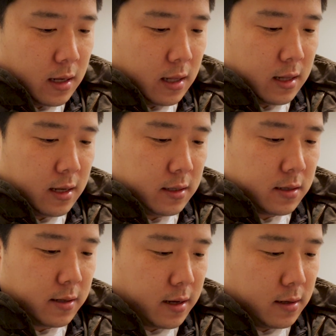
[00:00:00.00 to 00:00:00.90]
and then
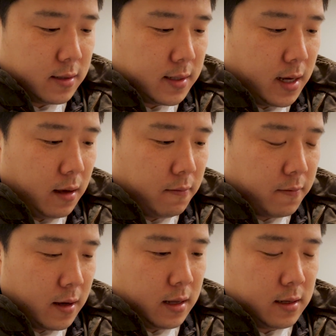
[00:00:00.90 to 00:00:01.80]
click on
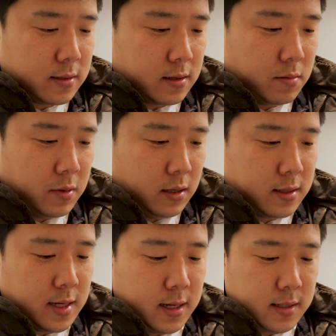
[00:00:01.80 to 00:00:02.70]
save and that's gonna be
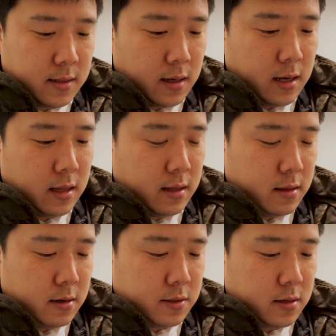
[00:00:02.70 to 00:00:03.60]
test and
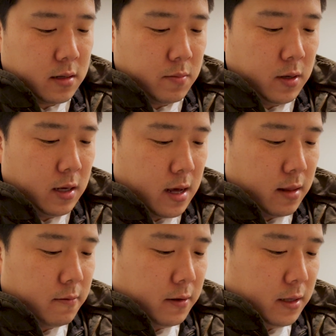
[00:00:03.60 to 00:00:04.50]
then there's gonna be
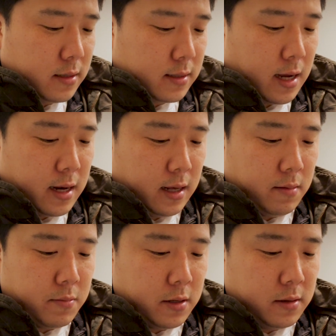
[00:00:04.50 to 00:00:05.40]
a 3D
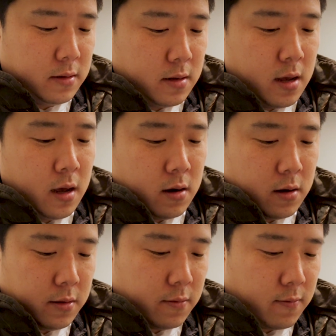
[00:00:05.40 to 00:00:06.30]
scanning button
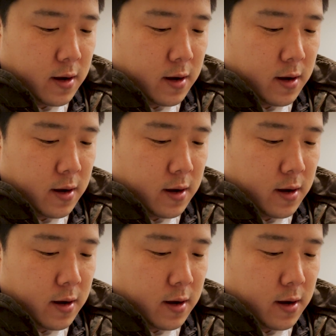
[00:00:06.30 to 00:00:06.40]
on the